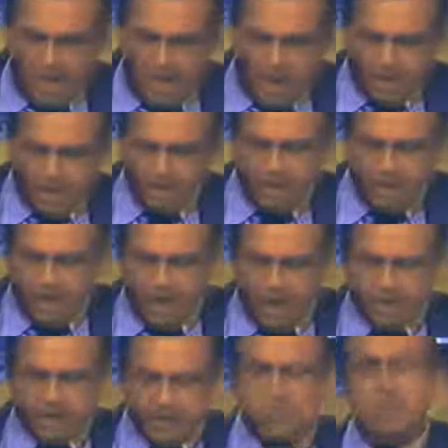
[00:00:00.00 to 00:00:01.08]
And I
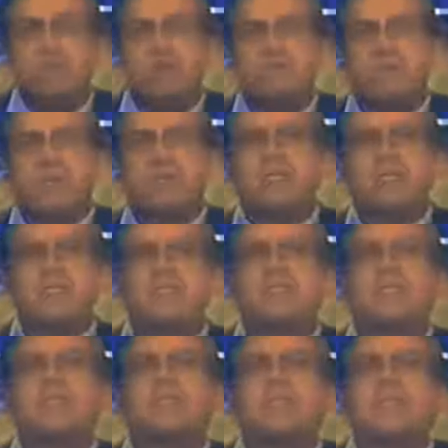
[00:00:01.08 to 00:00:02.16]
guess
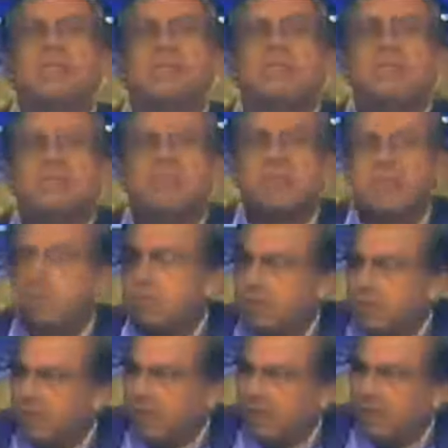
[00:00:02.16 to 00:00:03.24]
Franklin
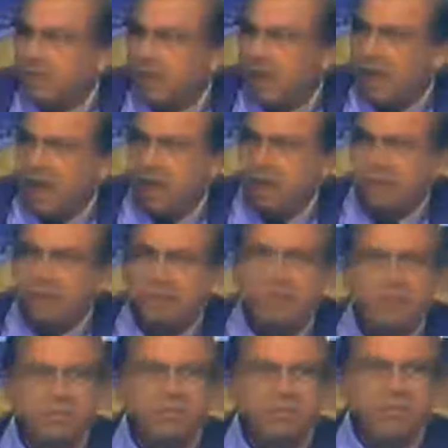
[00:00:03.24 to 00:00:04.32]
deliberately hired
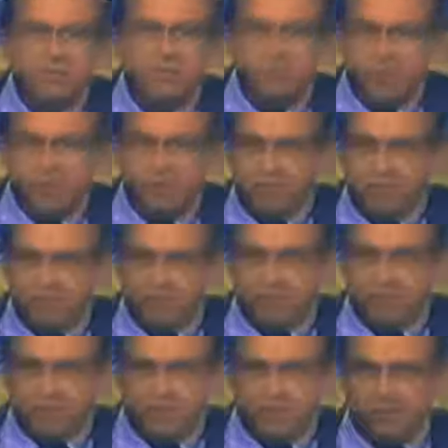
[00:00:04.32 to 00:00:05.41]
Felix Frankfurter
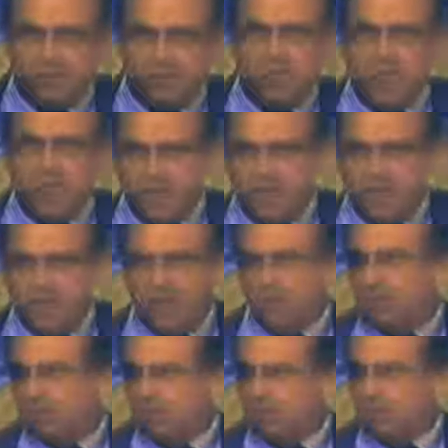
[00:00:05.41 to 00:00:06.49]
because he
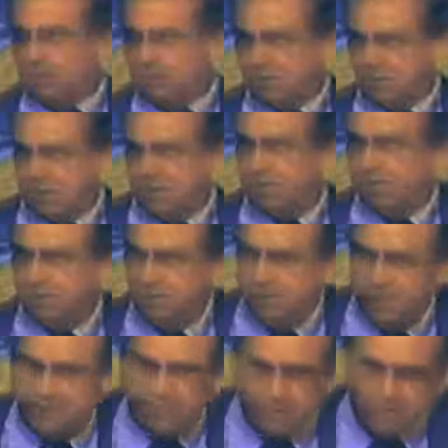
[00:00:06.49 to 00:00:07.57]
and Theodore Roosevelt, of
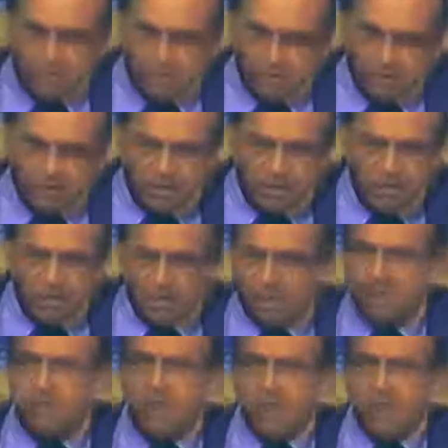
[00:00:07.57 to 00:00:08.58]
course, never agreed on the